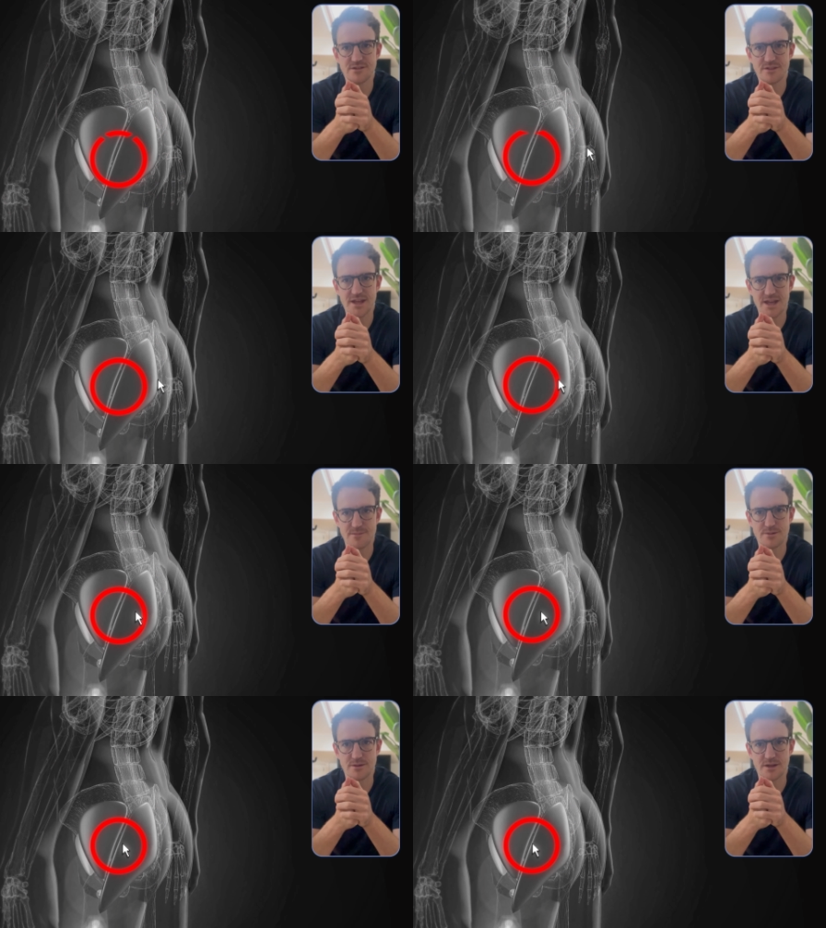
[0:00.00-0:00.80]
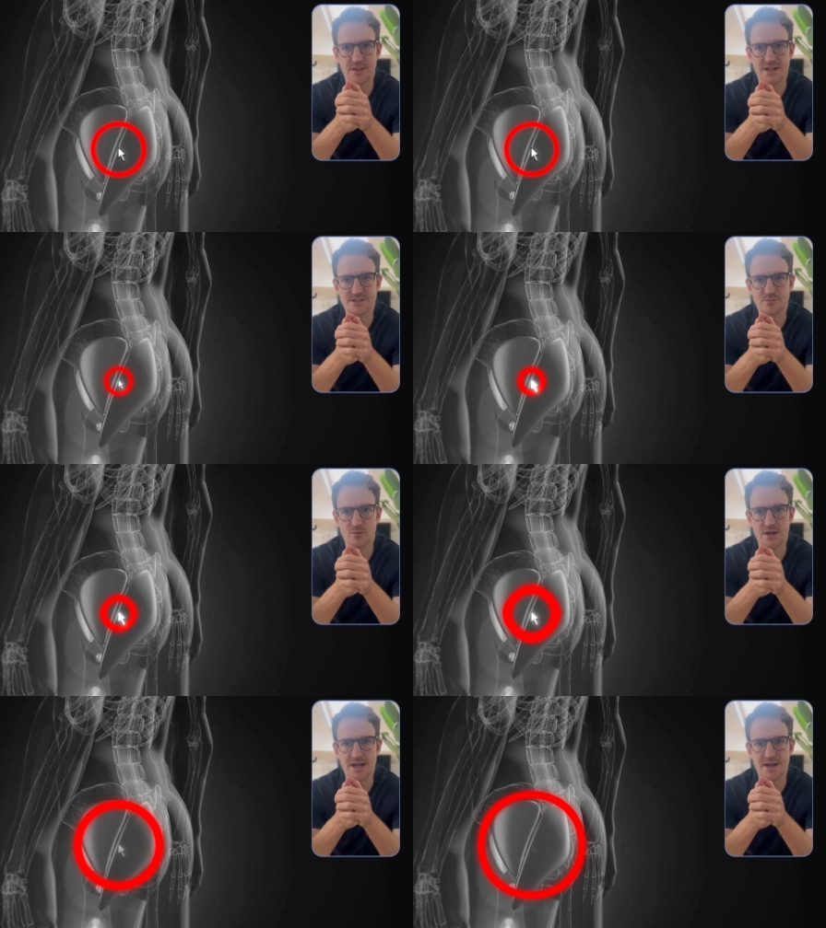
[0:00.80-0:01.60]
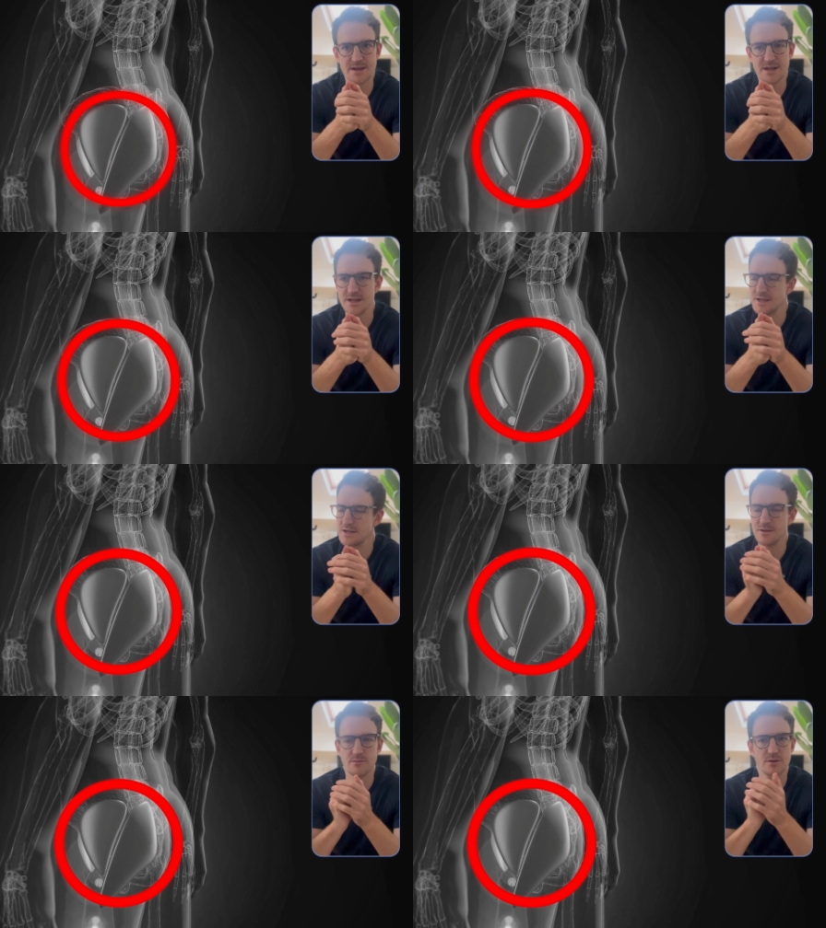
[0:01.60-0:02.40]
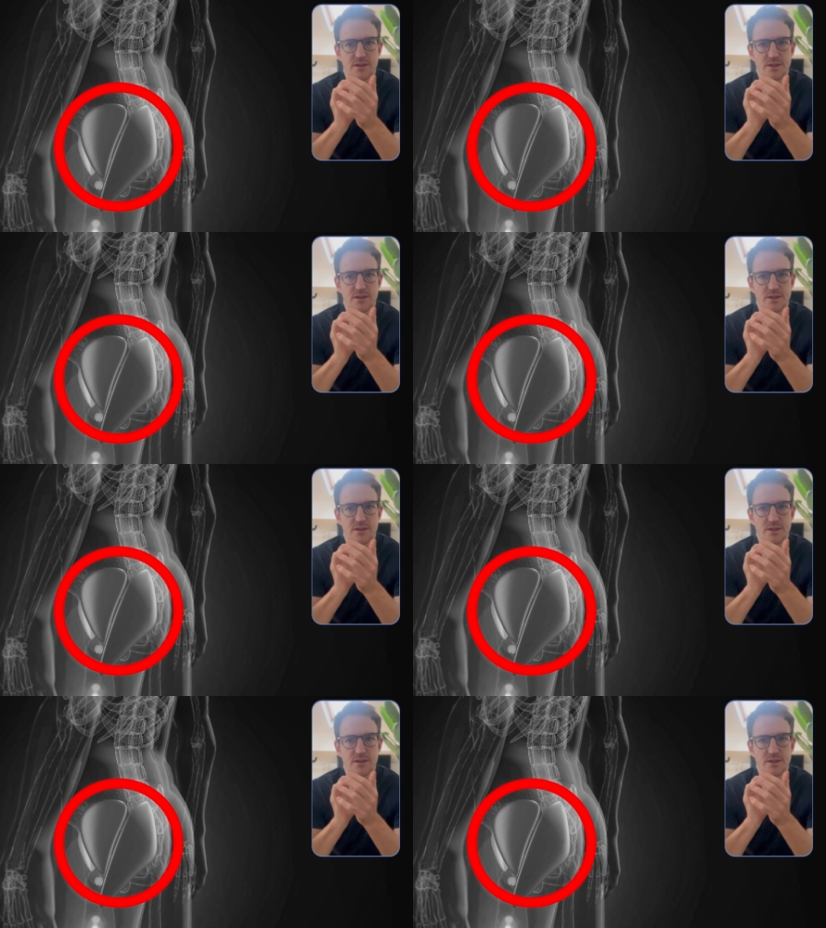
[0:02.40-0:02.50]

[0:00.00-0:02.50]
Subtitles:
of the hip. And that's where we